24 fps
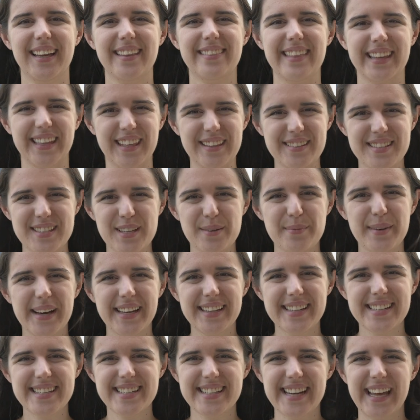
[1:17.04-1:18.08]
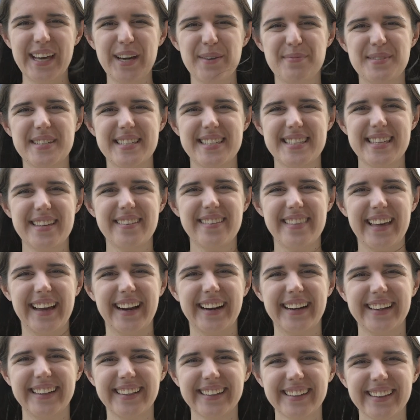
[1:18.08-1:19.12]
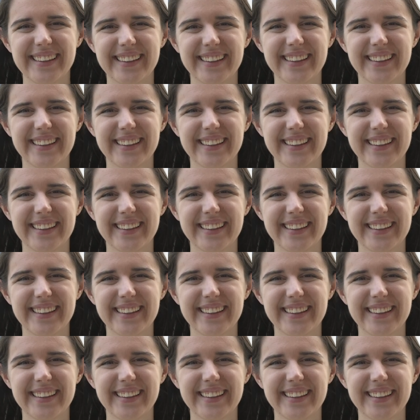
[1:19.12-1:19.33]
Thank you so much. I hope to see you there.